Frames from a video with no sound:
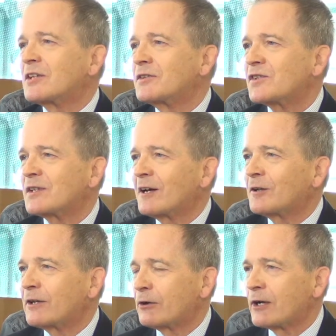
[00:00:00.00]
in the
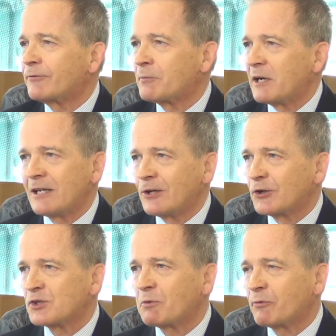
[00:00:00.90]
Seattle area for many
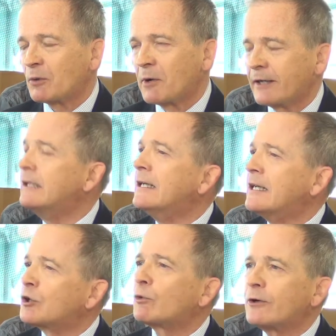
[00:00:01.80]
years before my
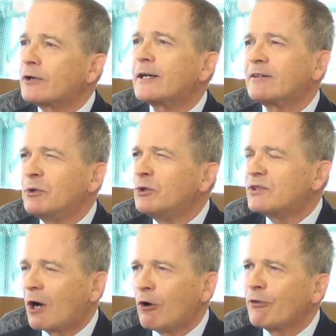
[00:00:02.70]
career kind of moved
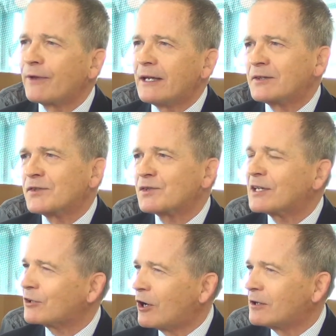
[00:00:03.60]
to all things
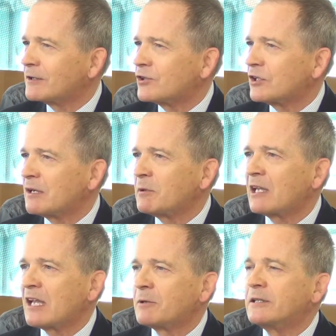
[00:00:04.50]
technology. I
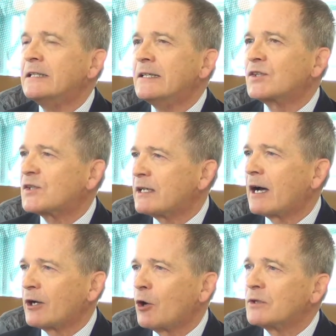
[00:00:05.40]
became a
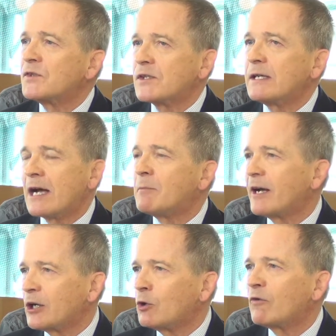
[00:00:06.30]
CIO and
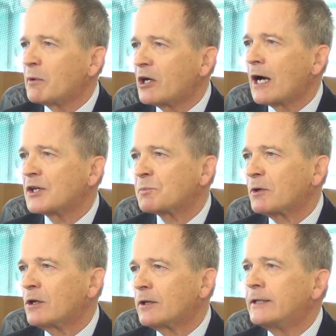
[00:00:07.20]
CMIO of a big
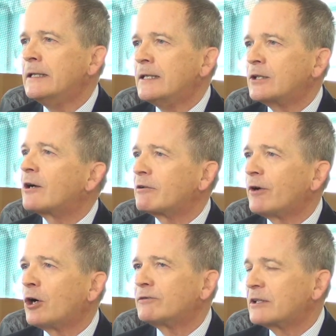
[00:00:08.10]
hospital and got
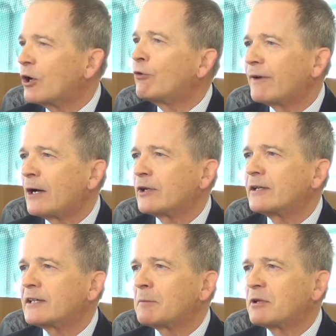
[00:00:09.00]
involved in co-founding
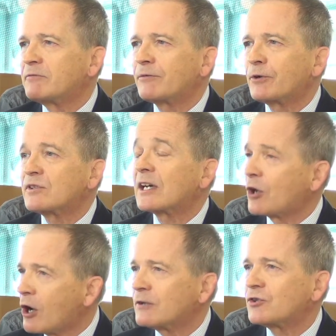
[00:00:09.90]
a couple of different
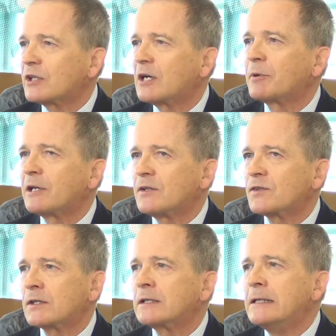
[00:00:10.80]
technology companies,
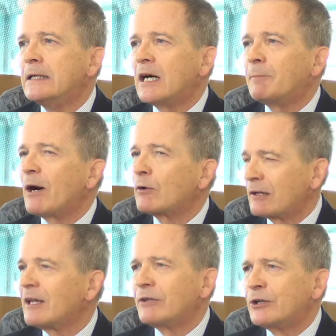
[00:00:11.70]
and about
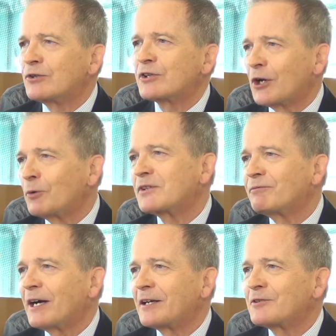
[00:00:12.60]
11 years ago was
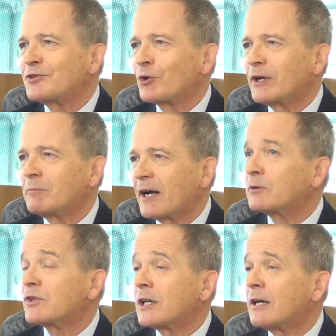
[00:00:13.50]
invited to join
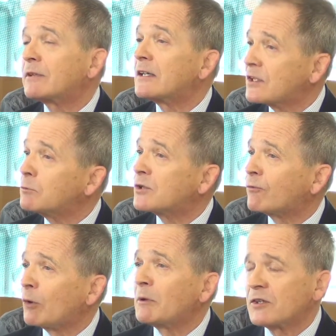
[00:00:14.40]
Microsoft as it was
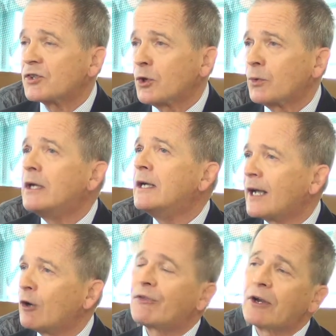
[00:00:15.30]
forming its own
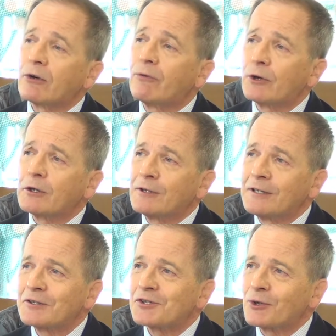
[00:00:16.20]
healthcare vertical
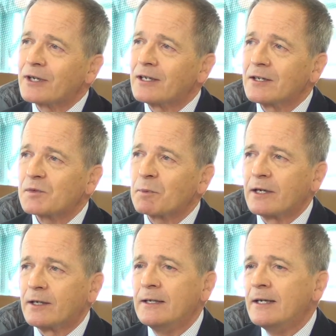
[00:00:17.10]
industry. And it's been
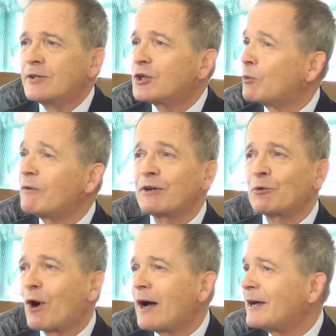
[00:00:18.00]
a terrific
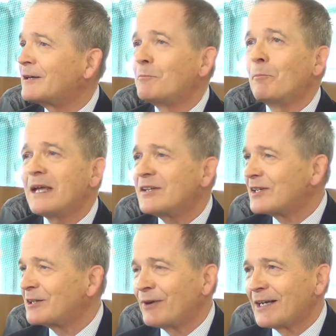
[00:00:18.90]
ride,
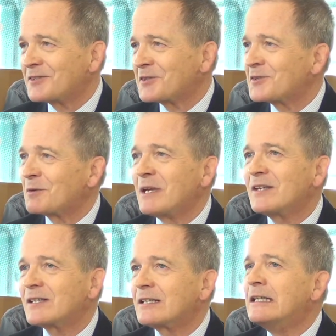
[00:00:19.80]
amazing advances,
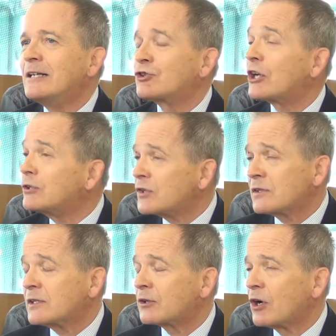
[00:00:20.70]
amazing changes
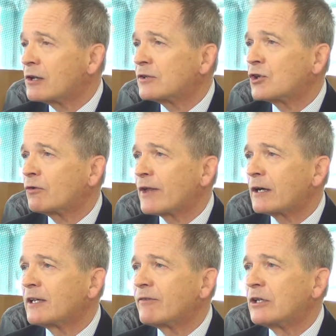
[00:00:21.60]
in technology over that
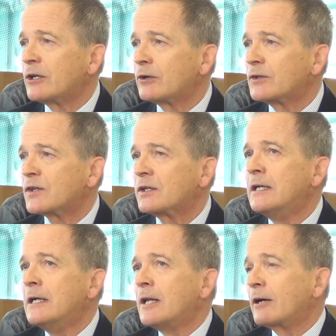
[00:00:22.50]
11 years. And
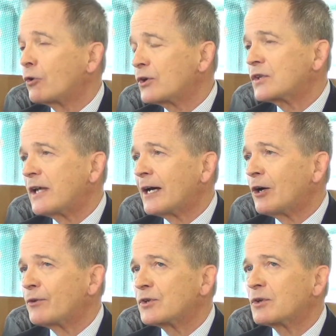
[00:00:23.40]
of course
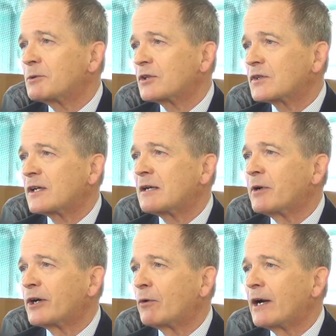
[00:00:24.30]
now there's so much
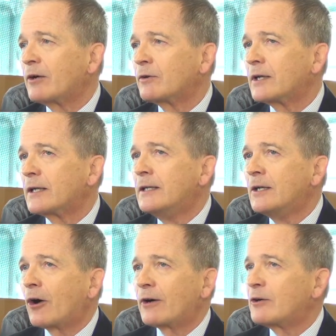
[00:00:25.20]
excitement around
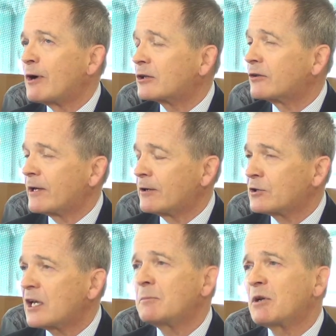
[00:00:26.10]
our interactive
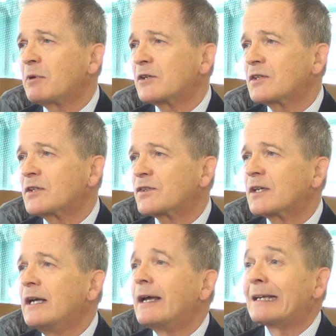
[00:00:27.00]
entertainment business
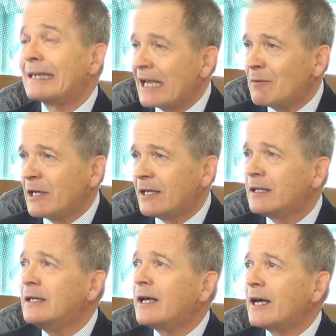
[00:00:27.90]
and gaming,
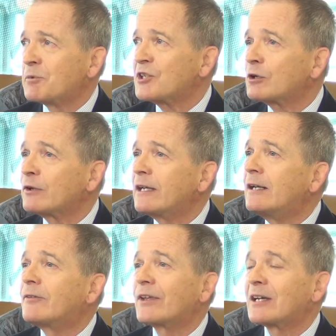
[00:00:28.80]
and particularly
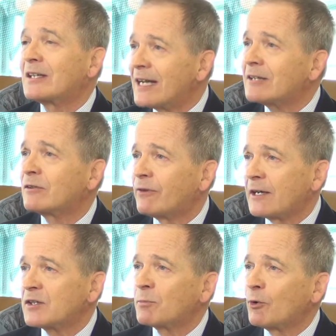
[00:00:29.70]
the Kinect
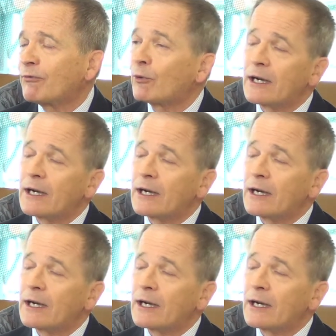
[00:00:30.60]
device, both for